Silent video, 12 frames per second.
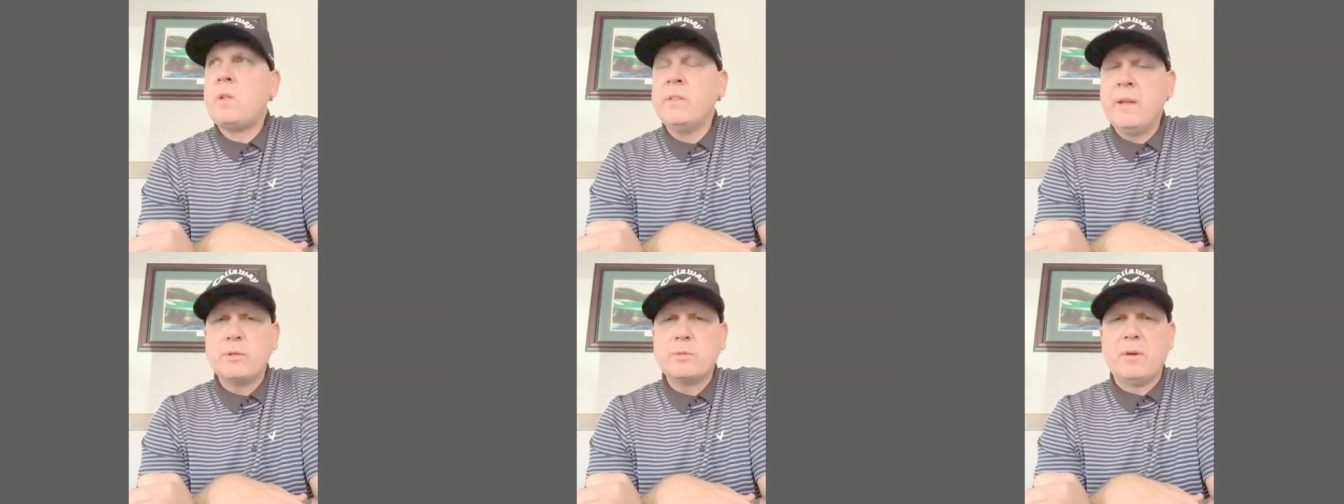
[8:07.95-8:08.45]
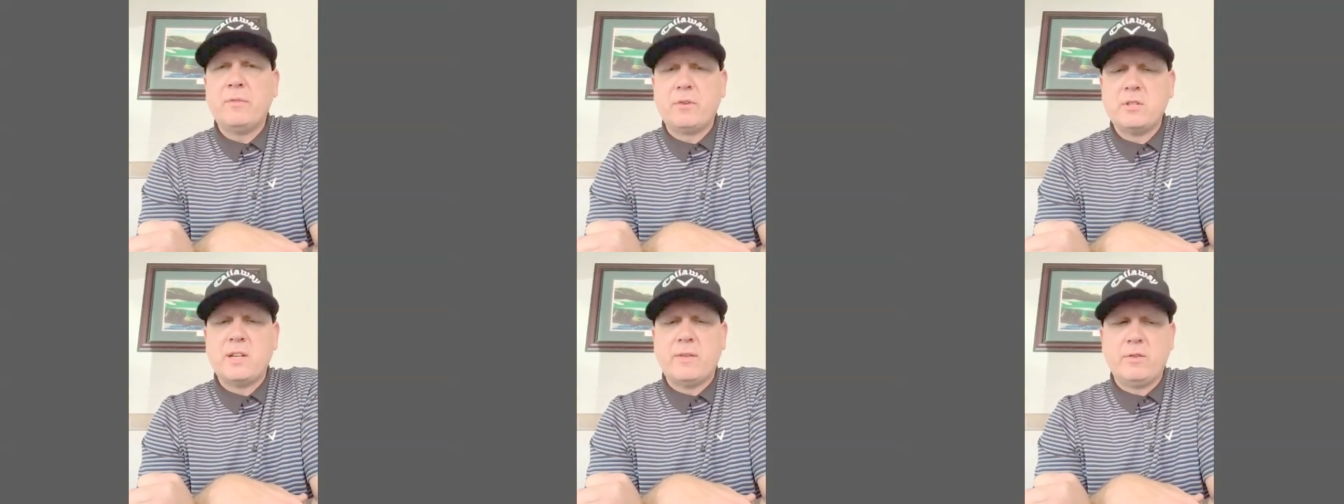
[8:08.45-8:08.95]
That was my
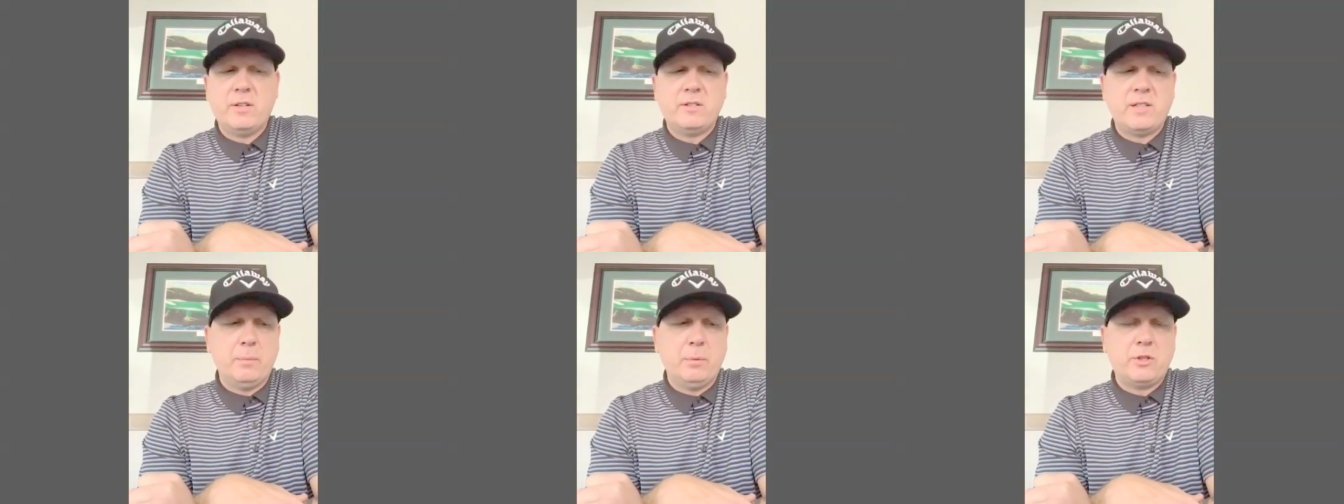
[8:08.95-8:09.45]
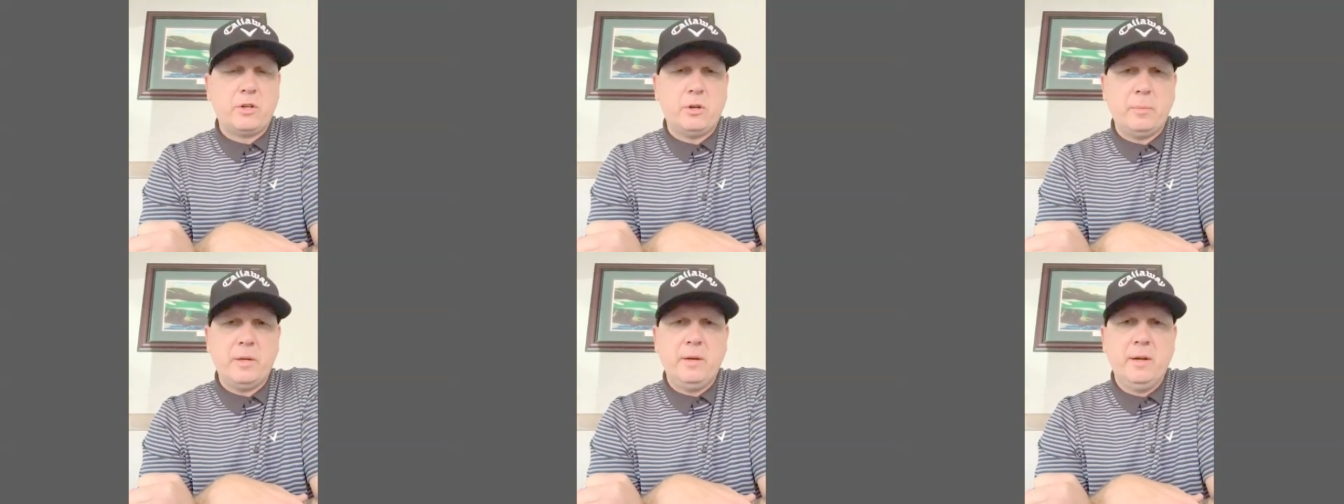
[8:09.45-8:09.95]
first ever disabled
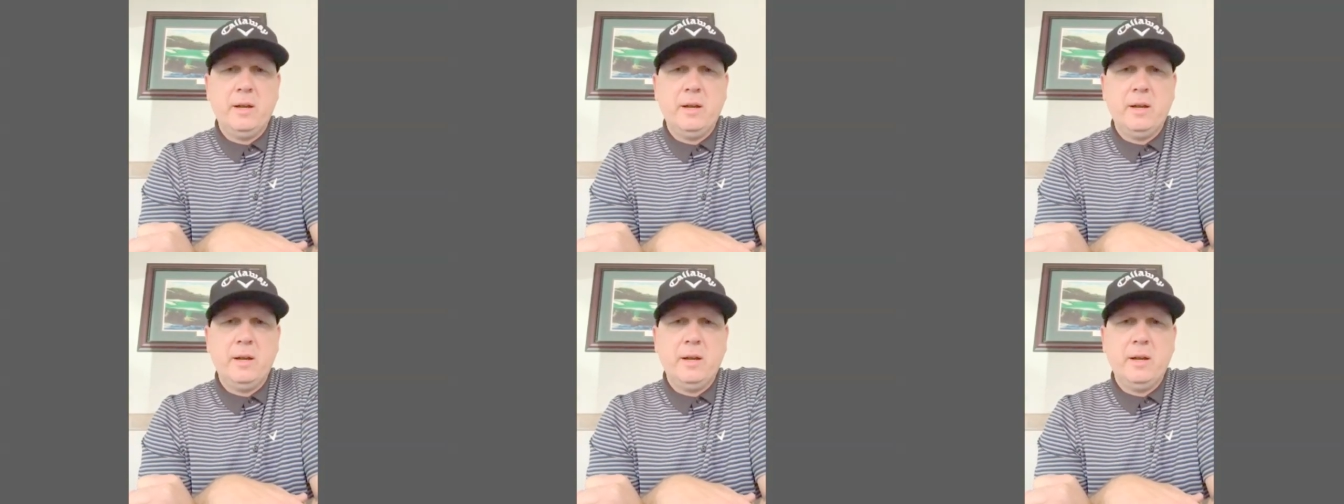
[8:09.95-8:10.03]
tournament.